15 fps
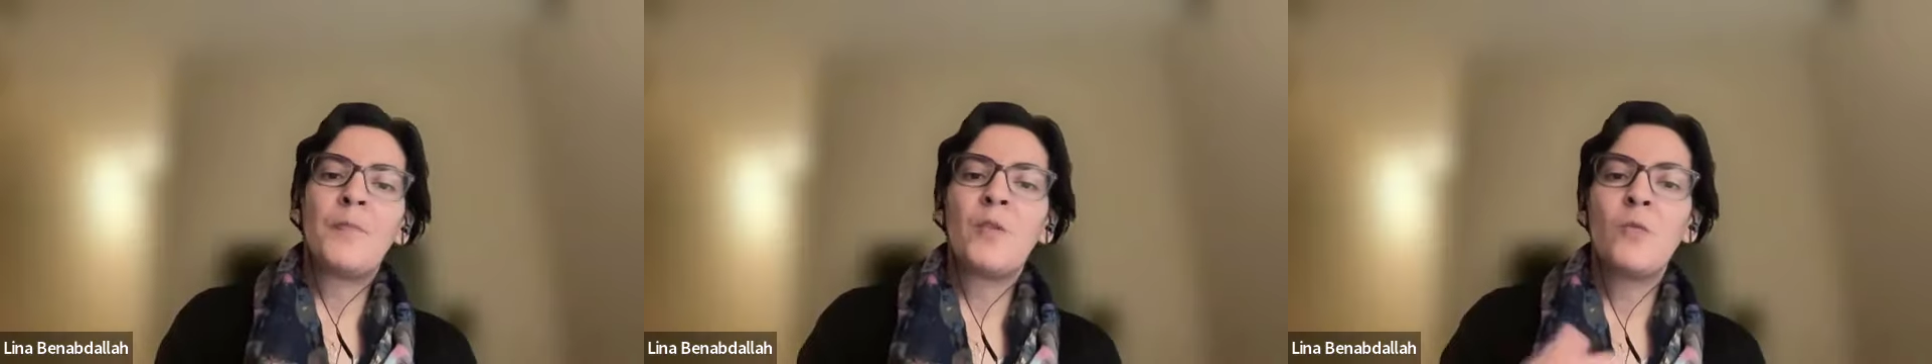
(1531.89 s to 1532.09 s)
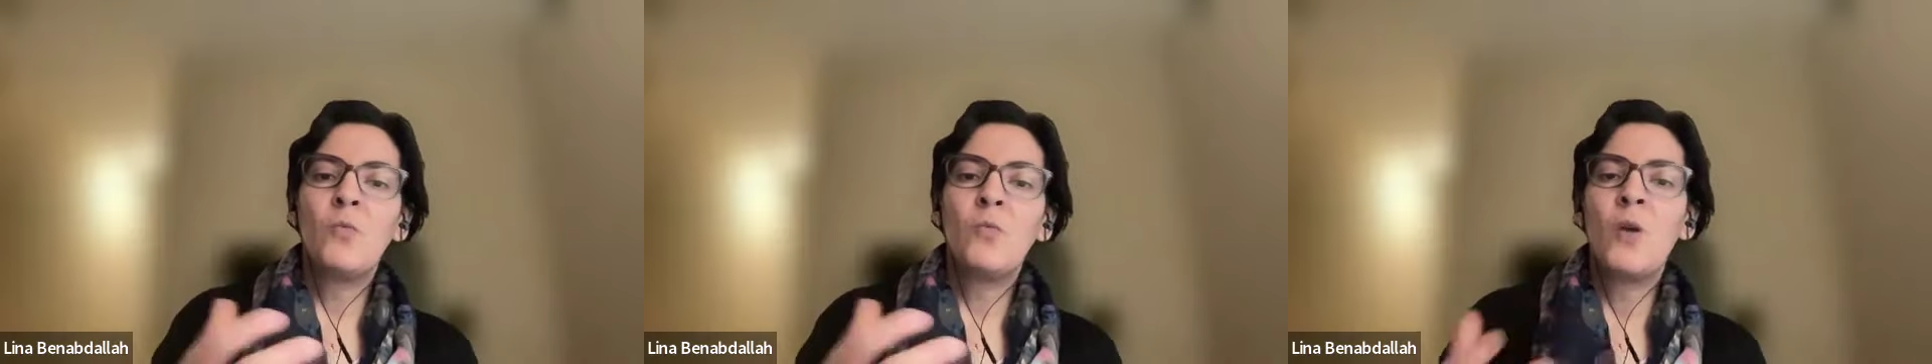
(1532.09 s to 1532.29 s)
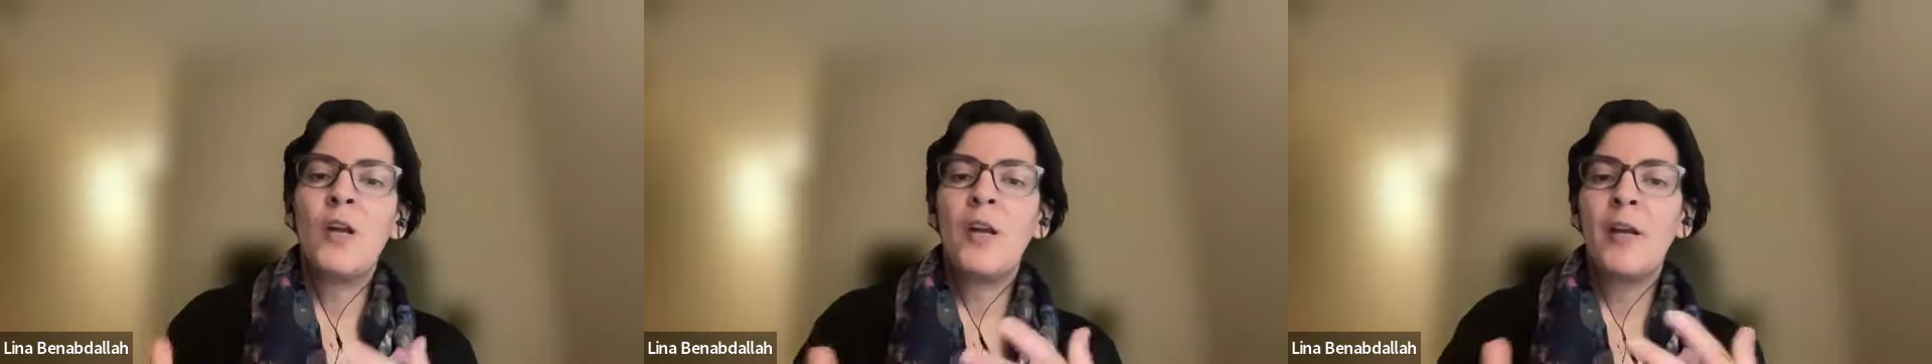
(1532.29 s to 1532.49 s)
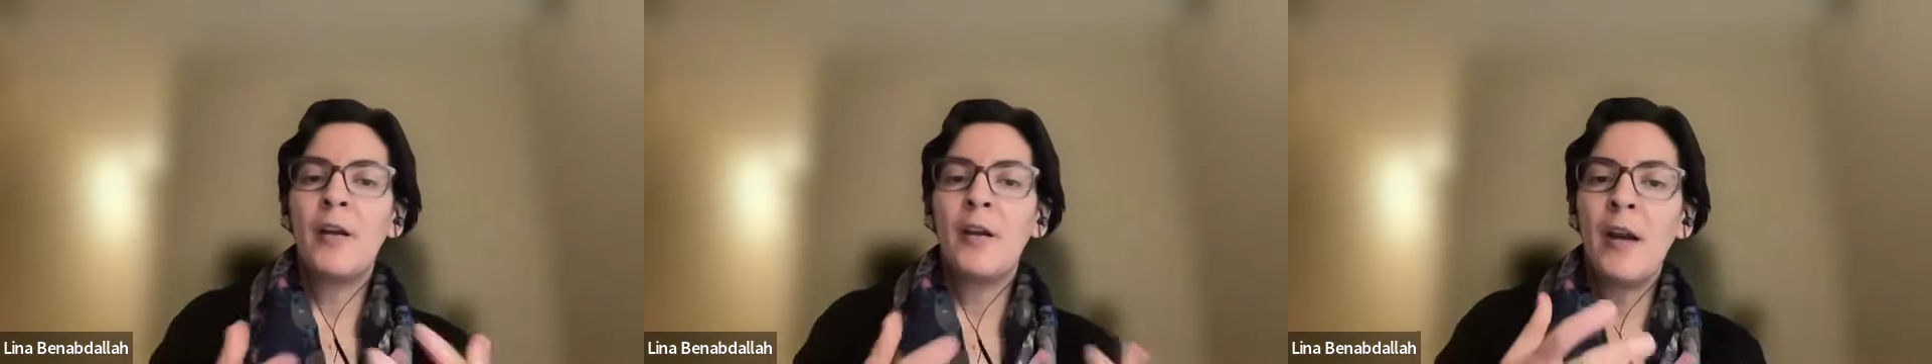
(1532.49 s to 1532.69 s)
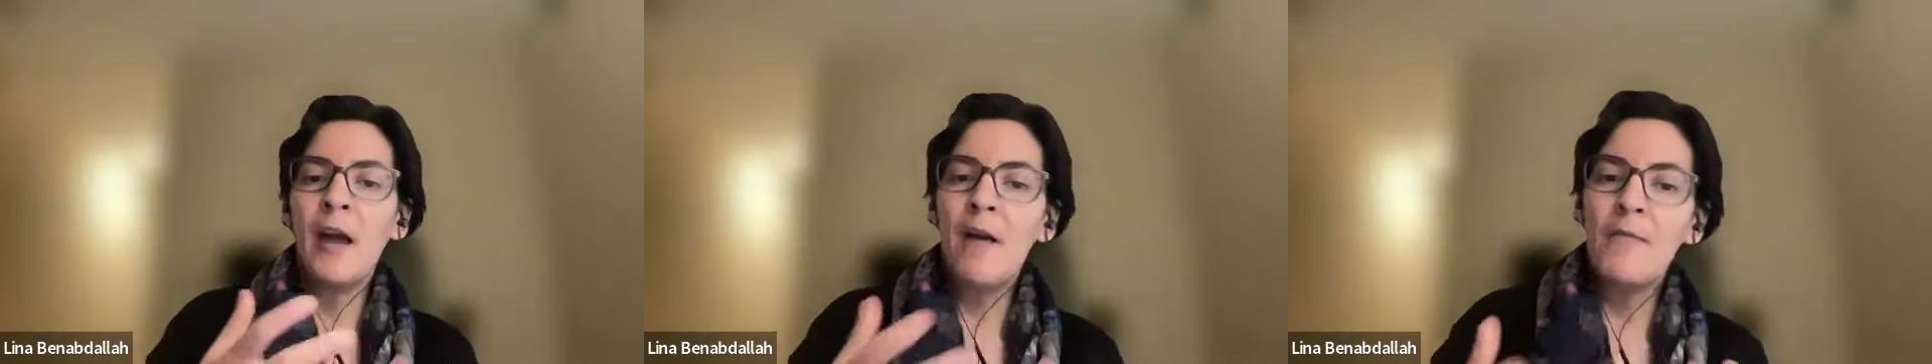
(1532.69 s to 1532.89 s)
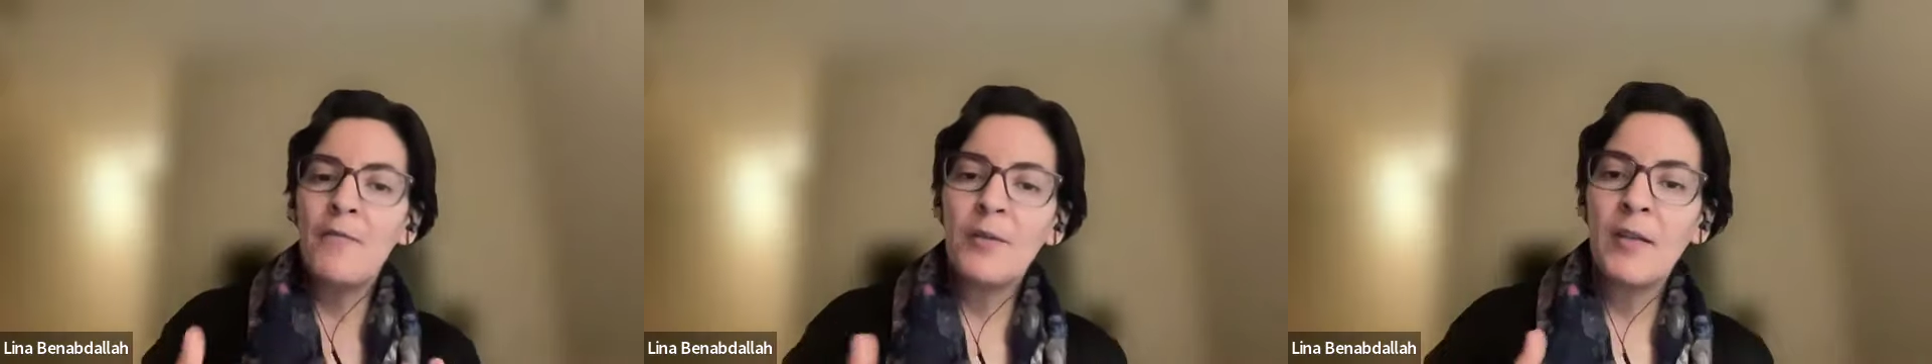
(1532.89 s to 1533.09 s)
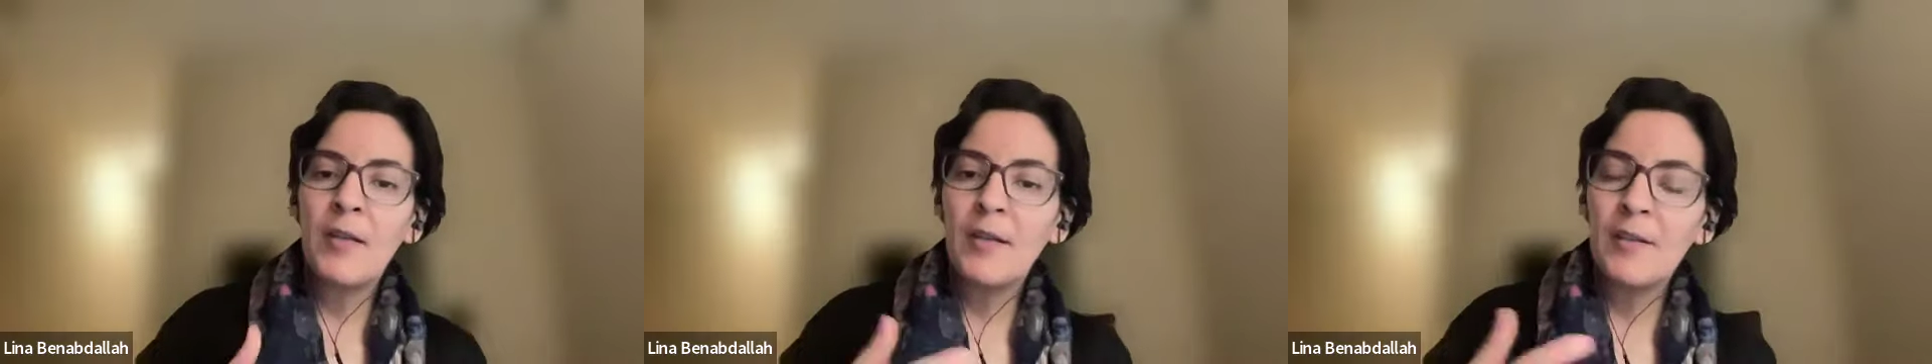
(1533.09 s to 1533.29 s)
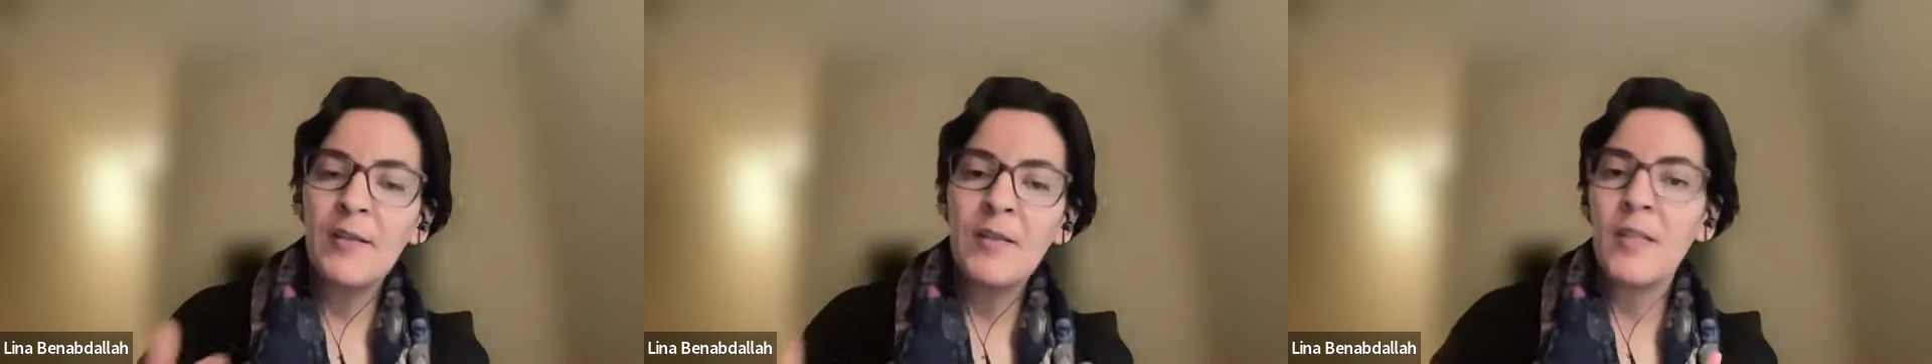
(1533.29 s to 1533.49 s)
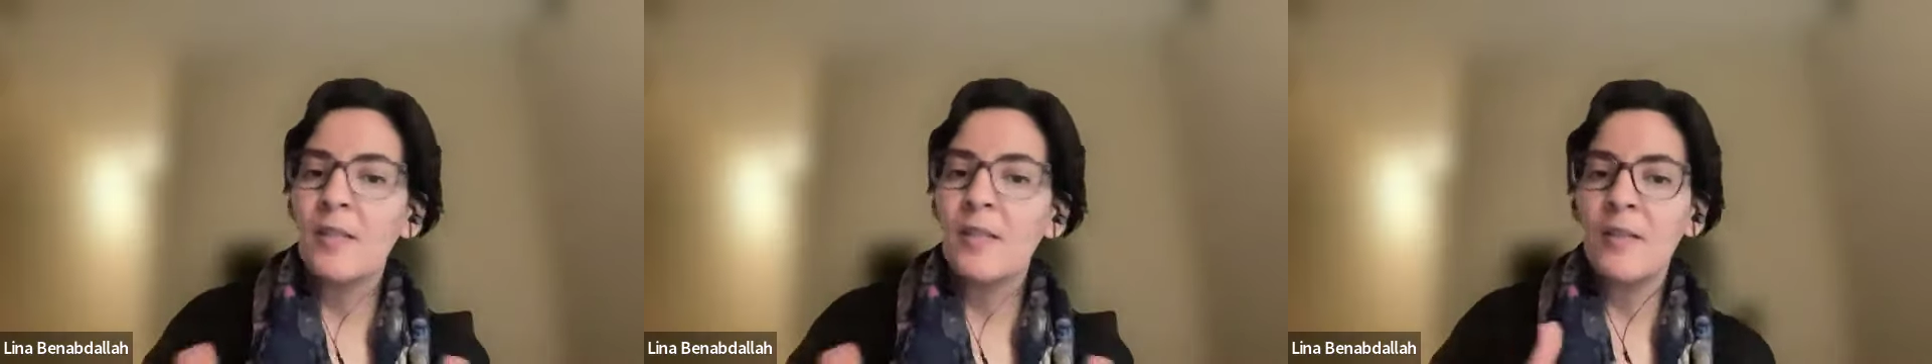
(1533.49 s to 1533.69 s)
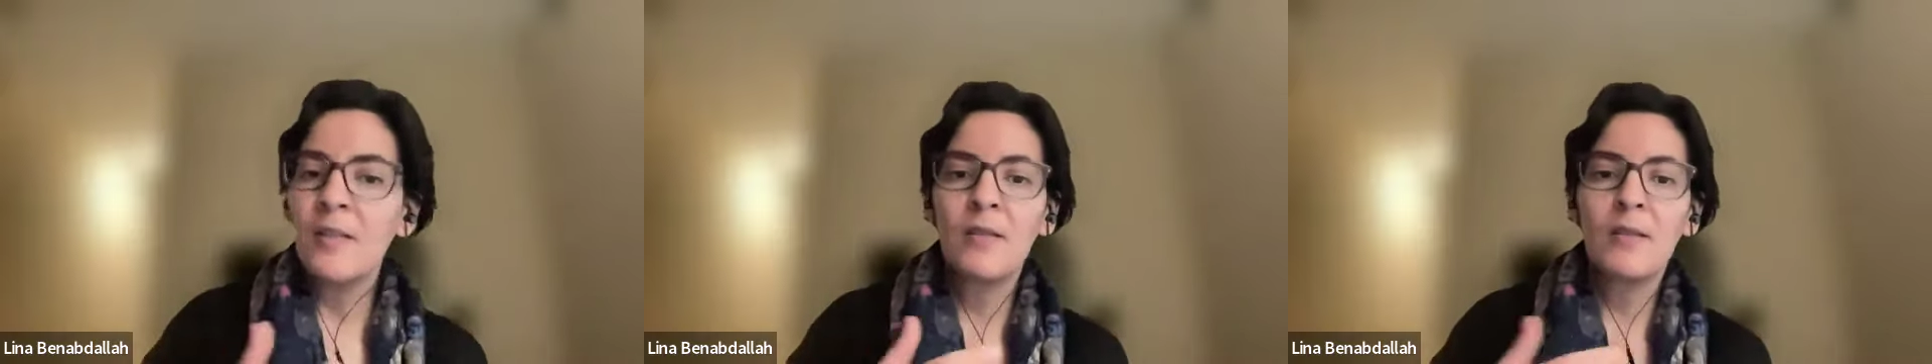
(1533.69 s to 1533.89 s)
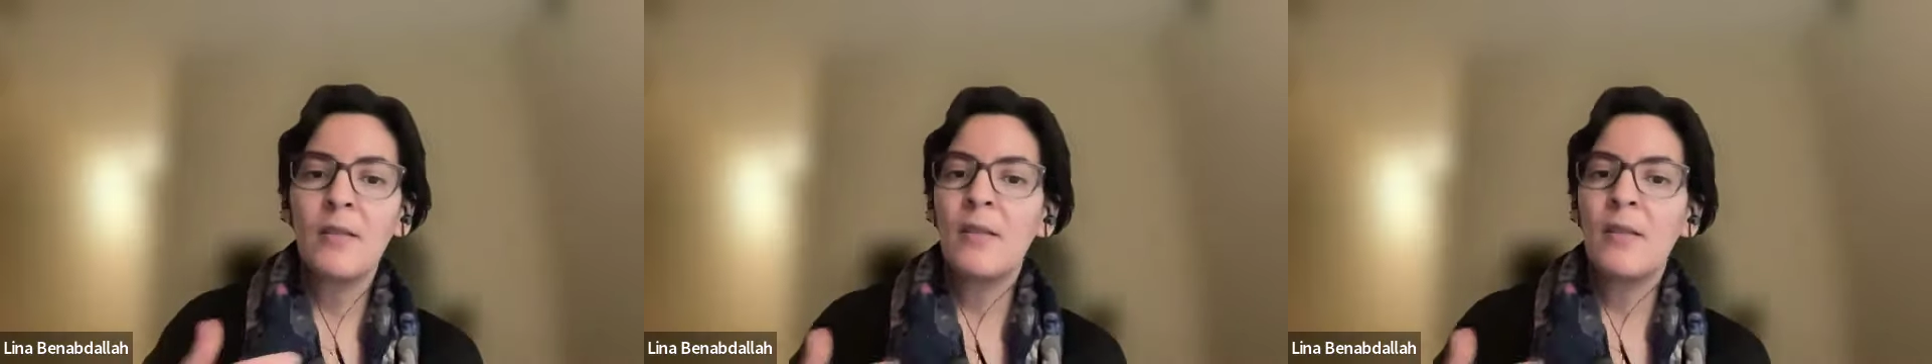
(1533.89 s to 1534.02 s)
where Africa sits